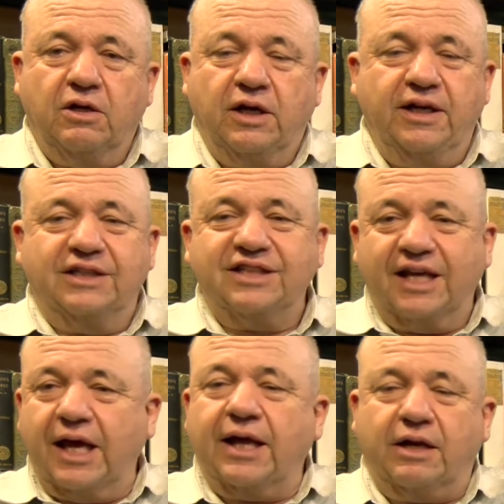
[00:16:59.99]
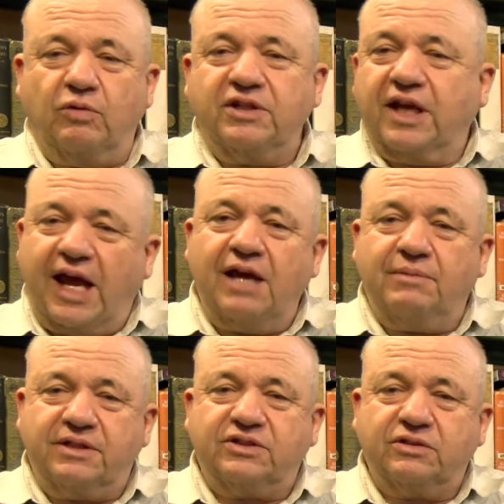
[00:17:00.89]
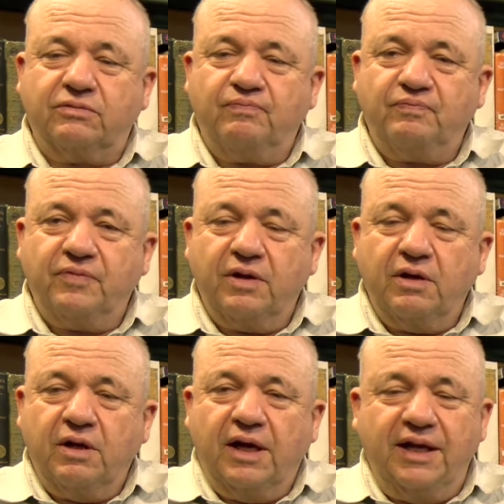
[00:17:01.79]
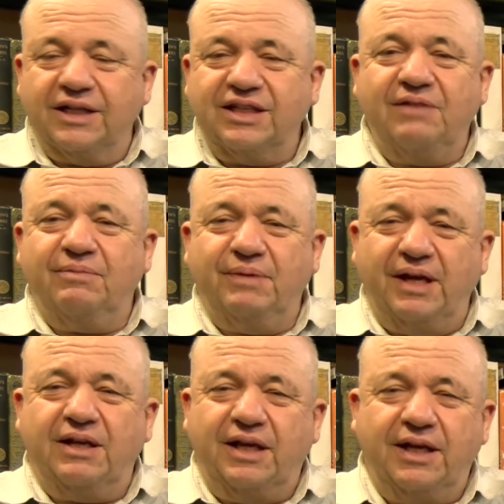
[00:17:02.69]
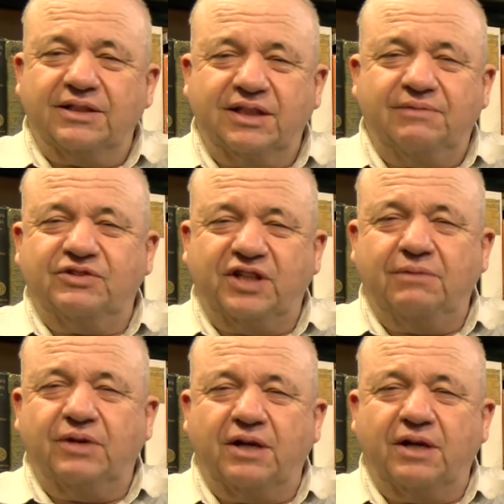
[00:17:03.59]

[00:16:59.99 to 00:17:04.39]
He doesn't get it what the game is. He doesn't even seem to